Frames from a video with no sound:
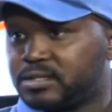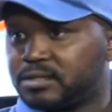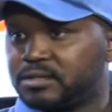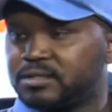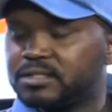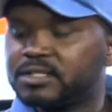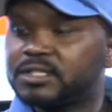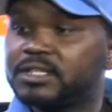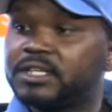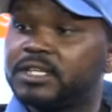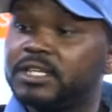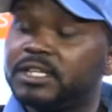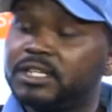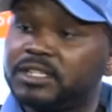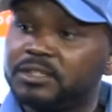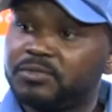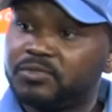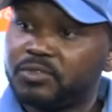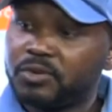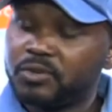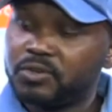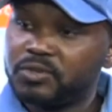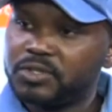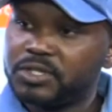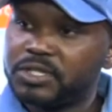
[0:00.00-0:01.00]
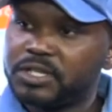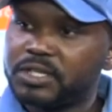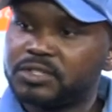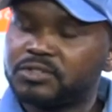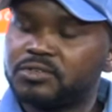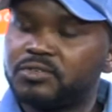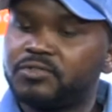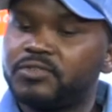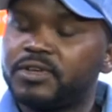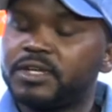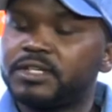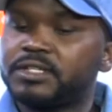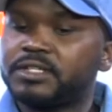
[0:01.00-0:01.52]
skilled volunteers,
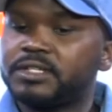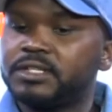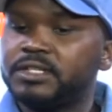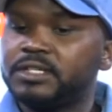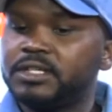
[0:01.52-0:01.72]
obviously.